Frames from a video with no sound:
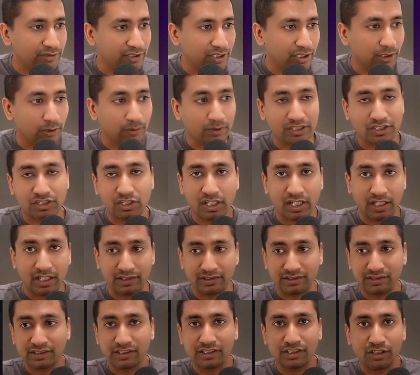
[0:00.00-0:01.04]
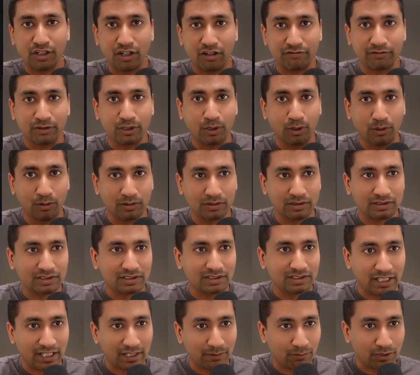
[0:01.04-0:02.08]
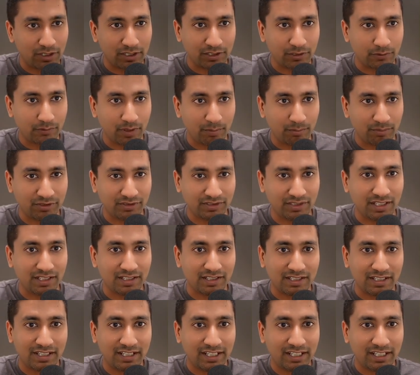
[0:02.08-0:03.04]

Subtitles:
a chest of gold that I wanted to represent.